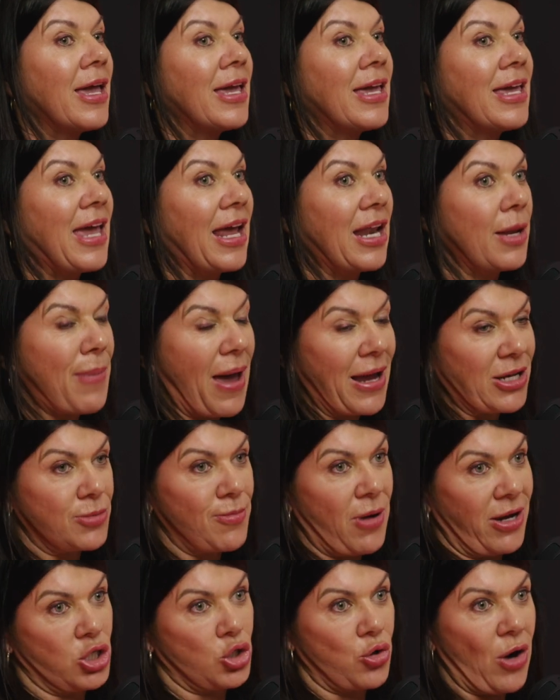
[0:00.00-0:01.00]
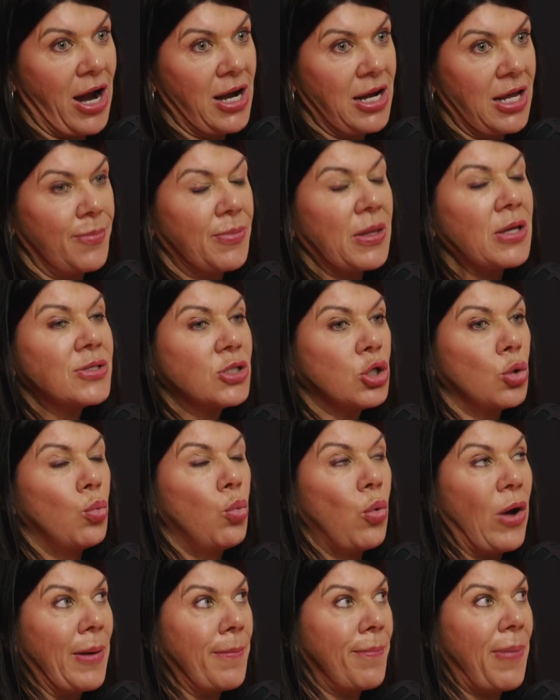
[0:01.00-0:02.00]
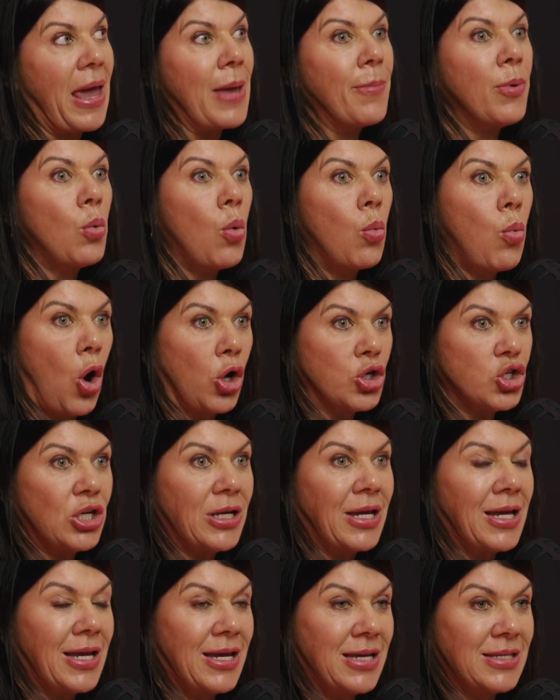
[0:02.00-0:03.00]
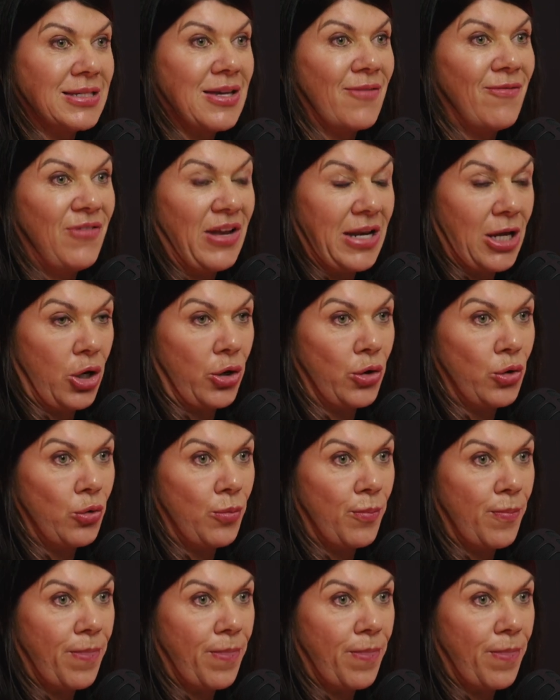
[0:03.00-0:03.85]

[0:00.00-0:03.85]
Getting back to my tradie. So when people were watching his video,